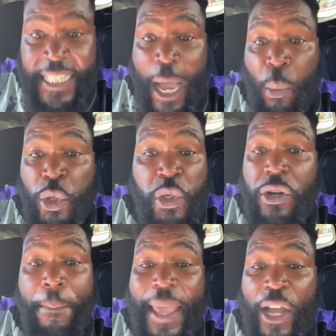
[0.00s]
Because I
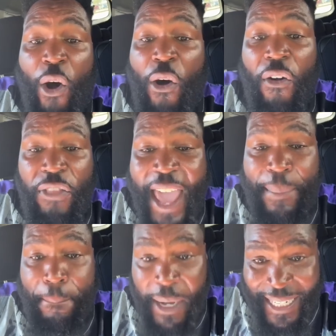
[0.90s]
want you to make all
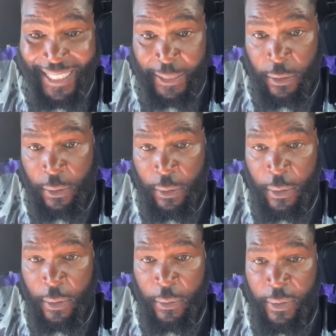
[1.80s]
that money
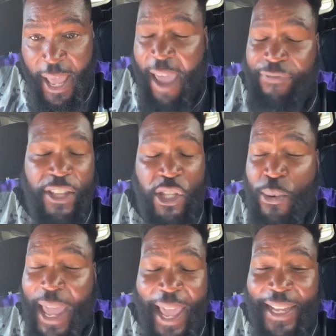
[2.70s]
after
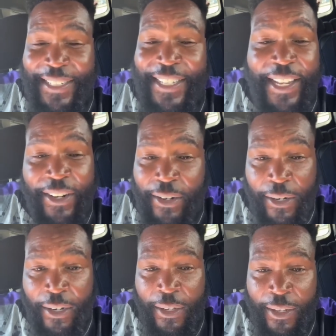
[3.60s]
you had
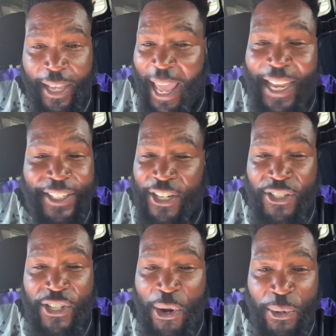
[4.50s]
dinner and
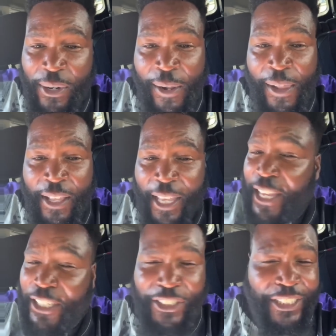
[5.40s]
dessert
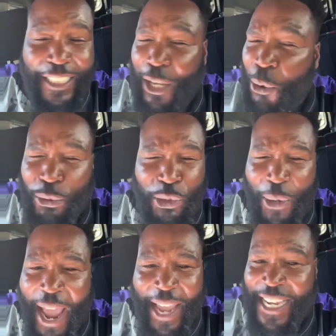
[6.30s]
in a slow
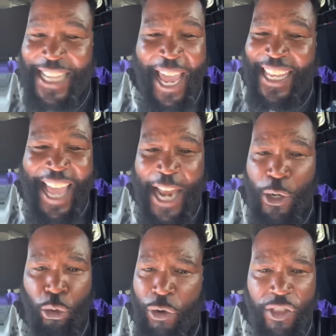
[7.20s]
drag, because I ain't
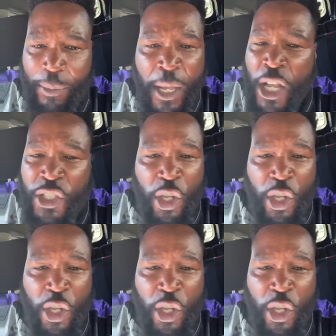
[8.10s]
got no rhythm,